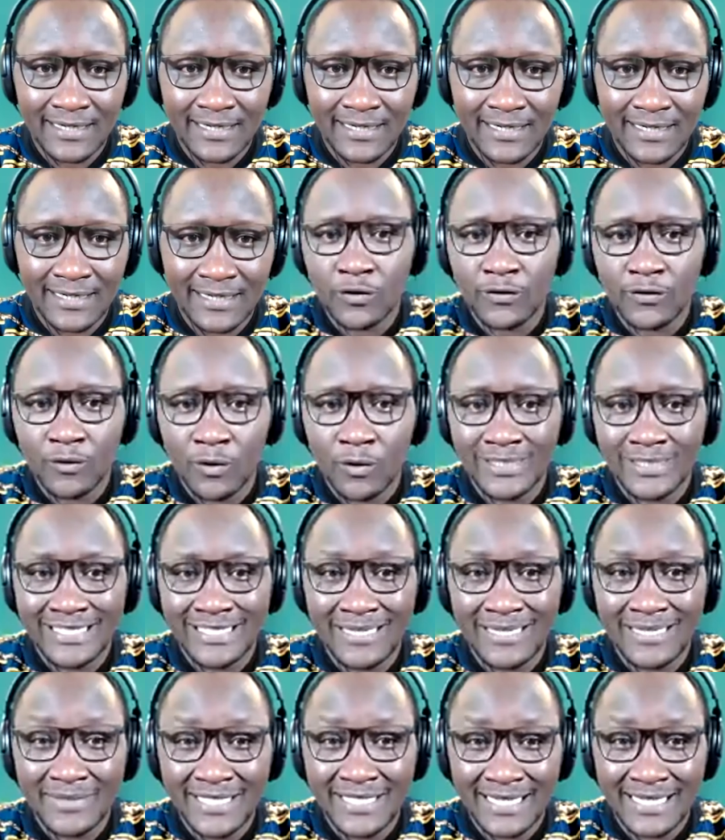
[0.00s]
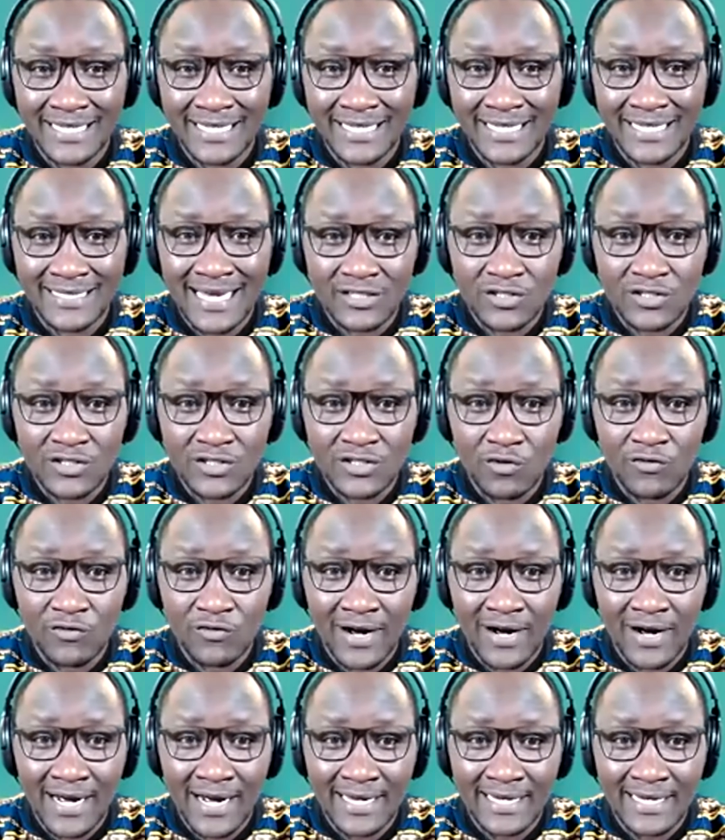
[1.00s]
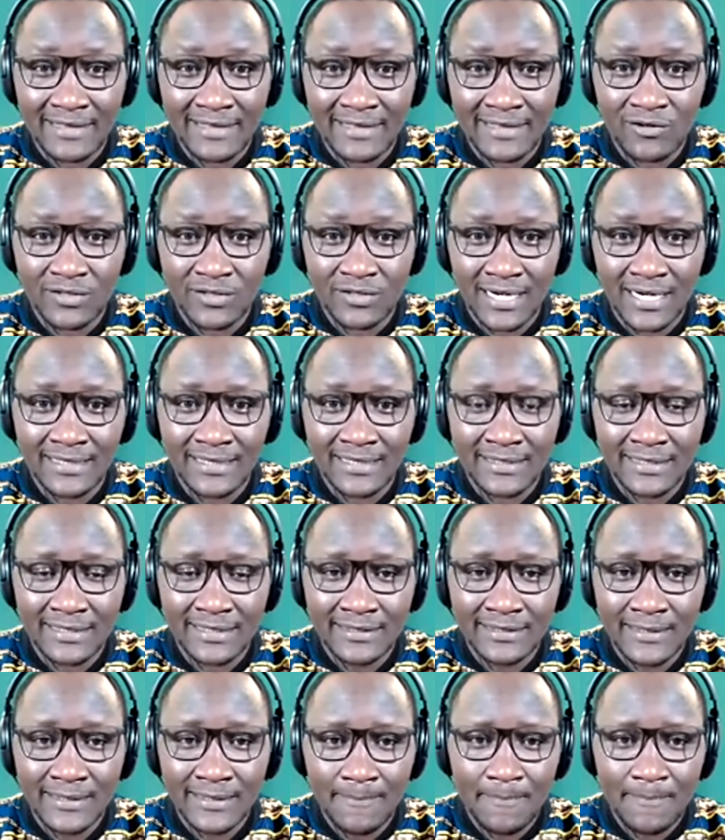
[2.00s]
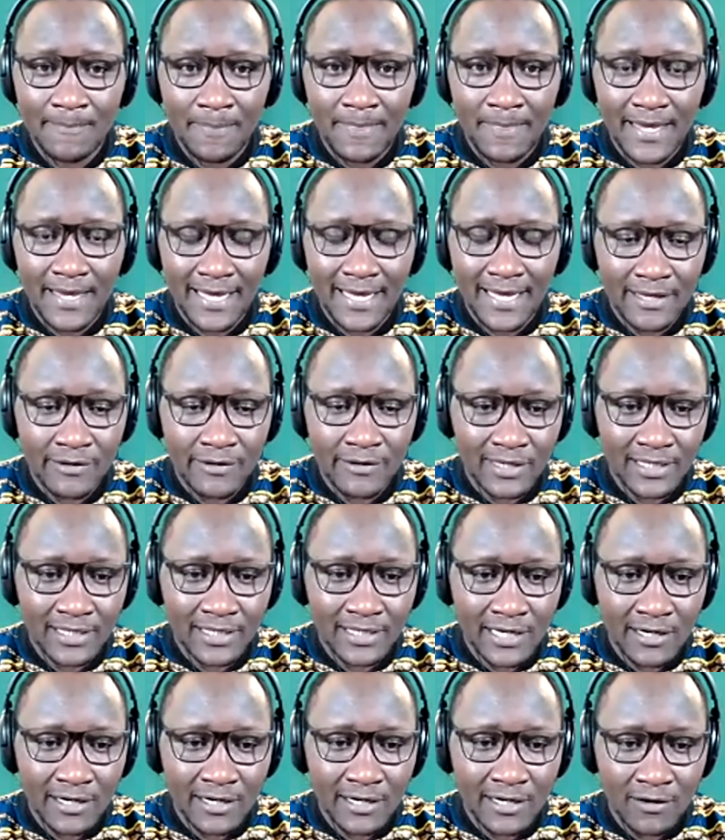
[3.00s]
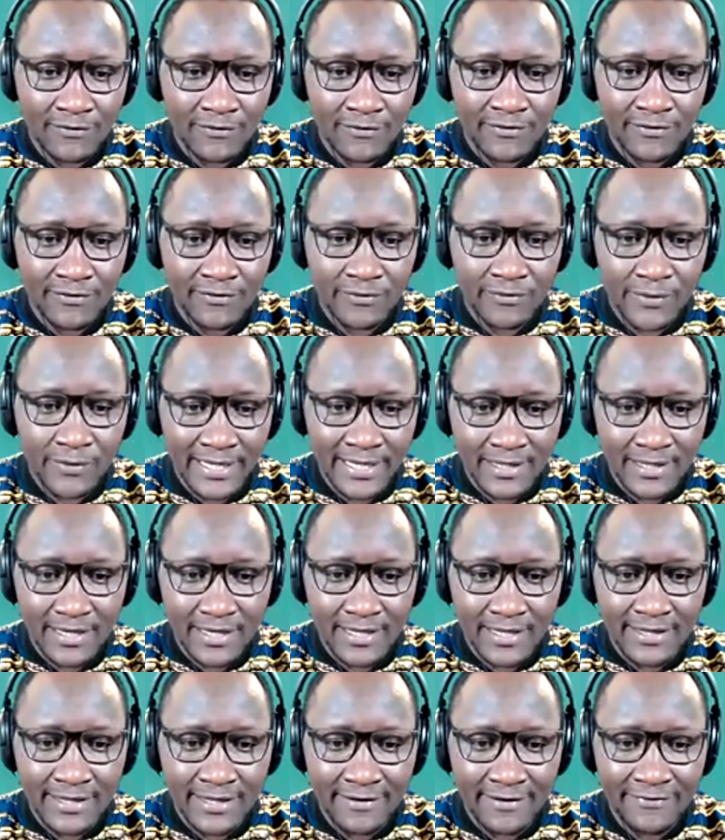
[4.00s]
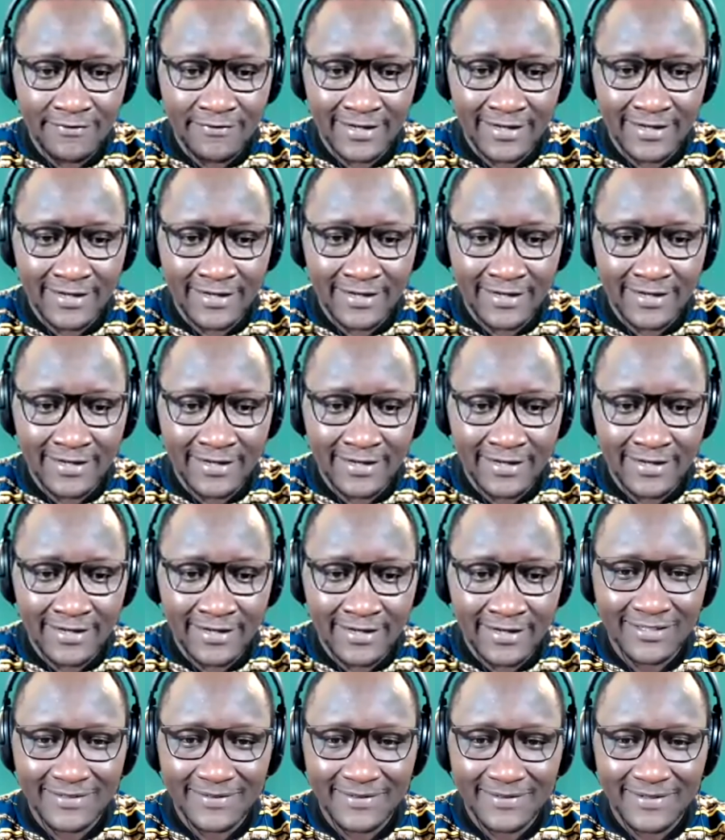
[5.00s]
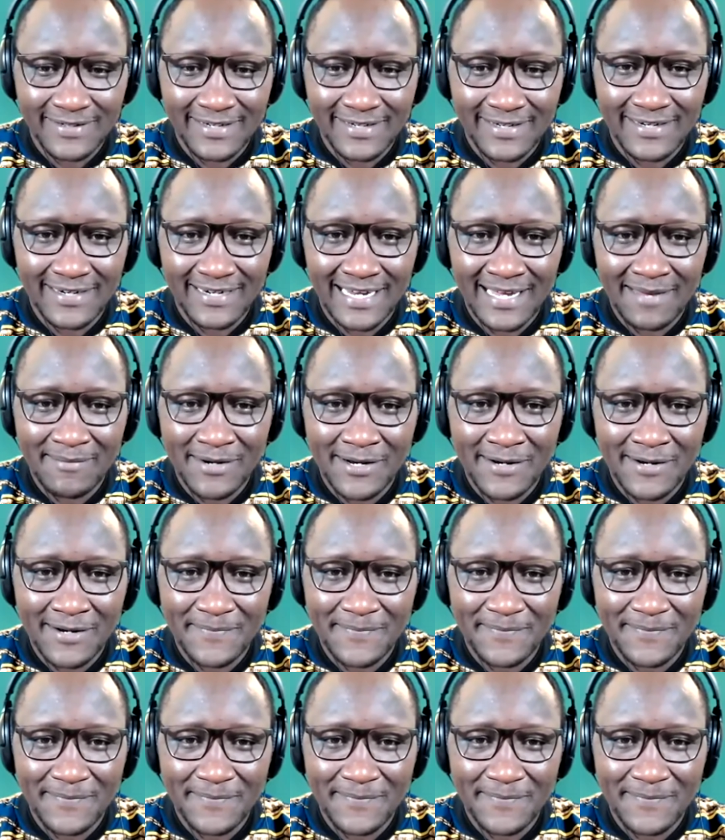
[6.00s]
what GMC has done so far in those countries. And then we'll kick off with the first session. Naima.